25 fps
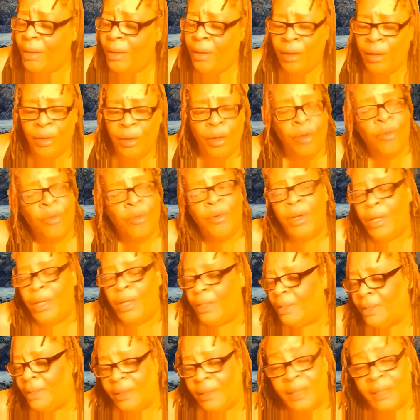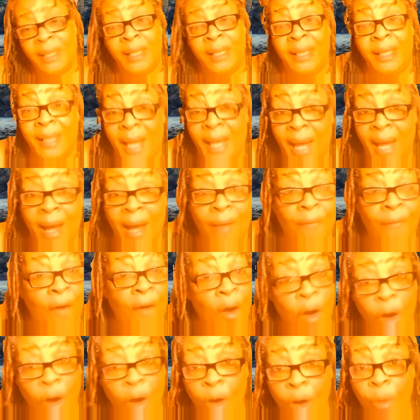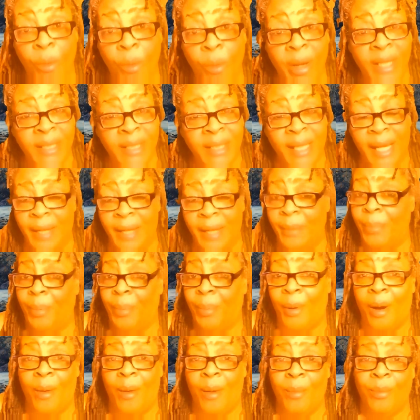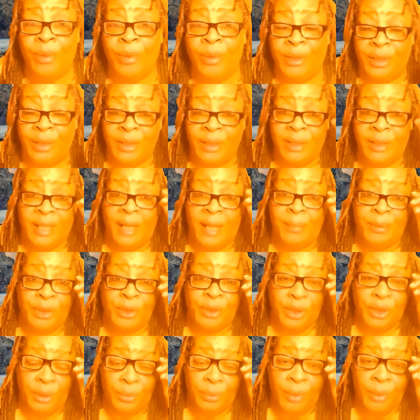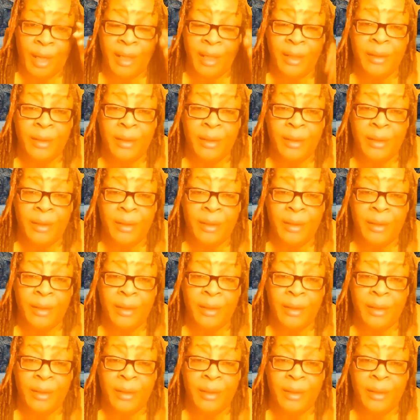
You know, see, I've always had a problem with this type of shit right